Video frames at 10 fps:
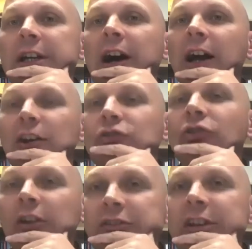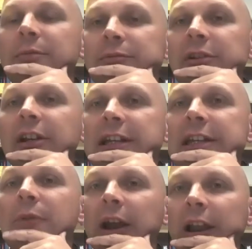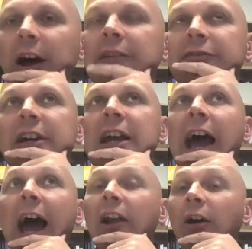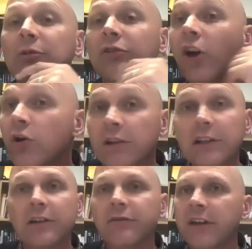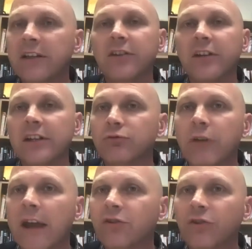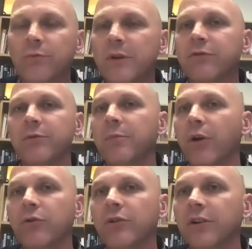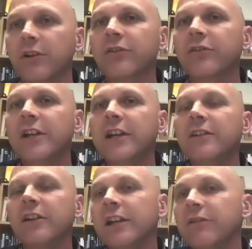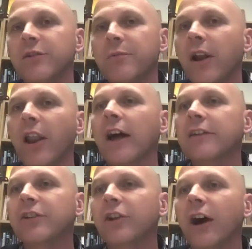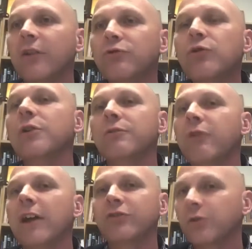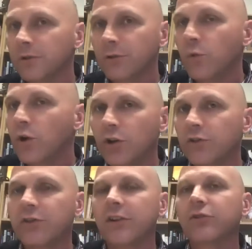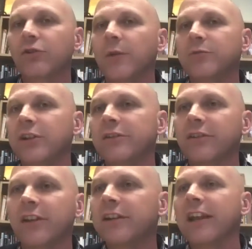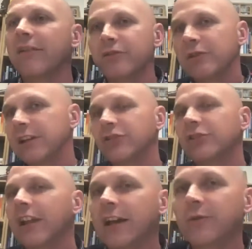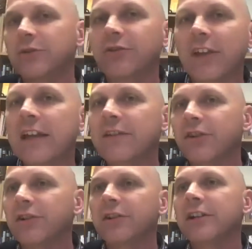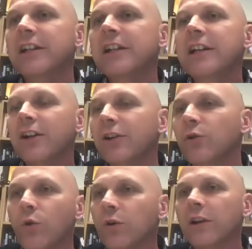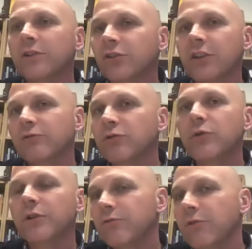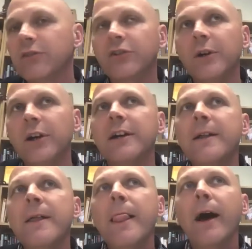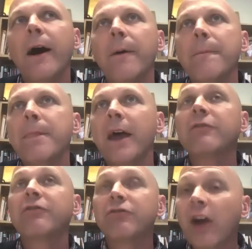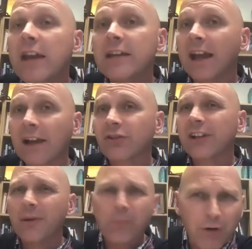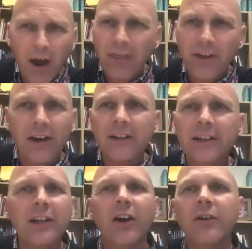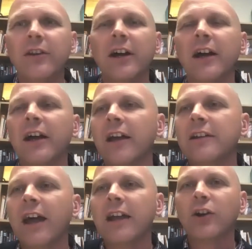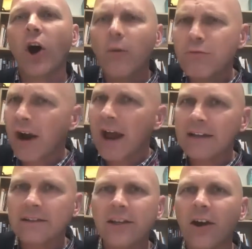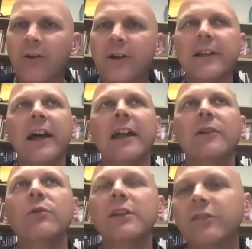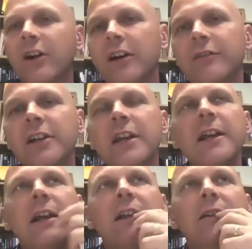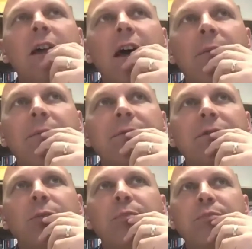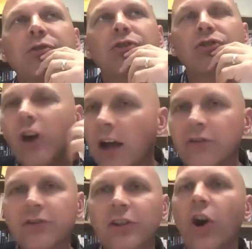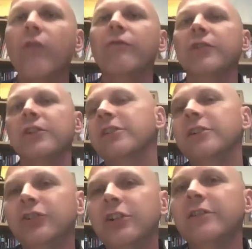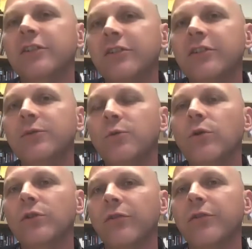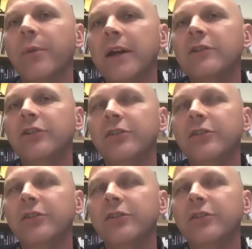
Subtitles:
I can trust him to lead my life. And I'm totally convinced that he's rescued me from the brokenness that lives in my life." You know, I had ruler and rescuer as words to describe Jesus. I didn't have the religious language of Savior and Lord. I just had ruler and rescuer. And friend, actually, and brother, you know, and comrade, you know, and all this kind of... just trust and confidence in Jesus as he walked off the pages.